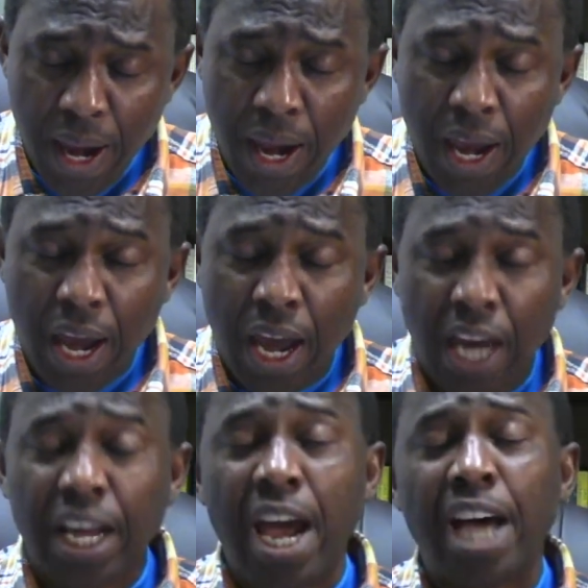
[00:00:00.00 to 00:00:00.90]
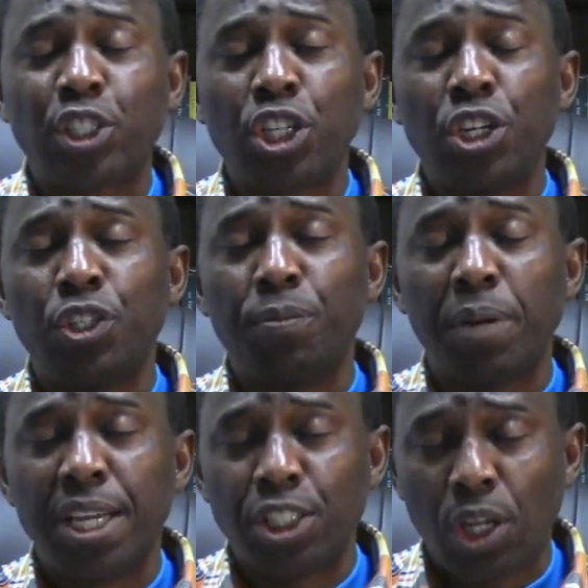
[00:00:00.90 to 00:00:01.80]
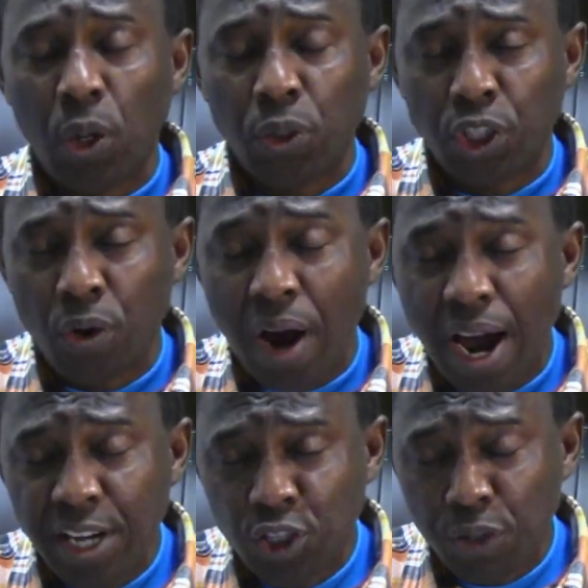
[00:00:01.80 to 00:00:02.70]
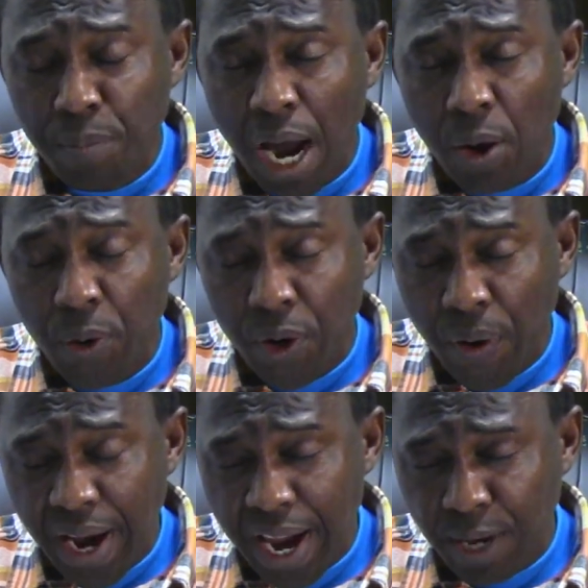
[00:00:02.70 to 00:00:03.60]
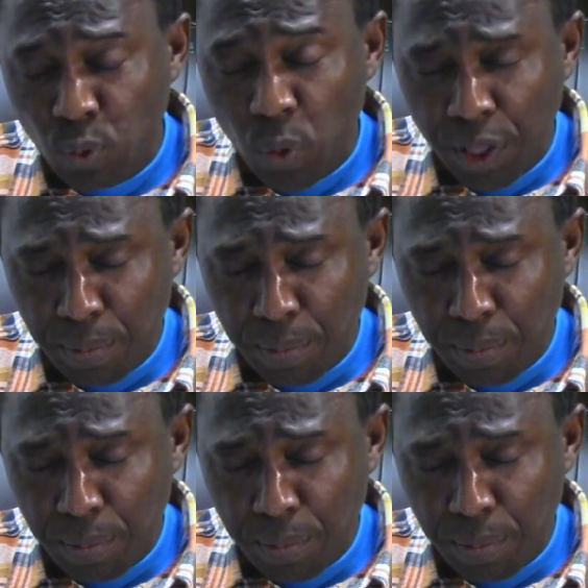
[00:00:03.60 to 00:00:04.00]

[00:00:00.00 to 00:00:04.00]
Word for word: And I ask you to please close your eyes and bow your head with me.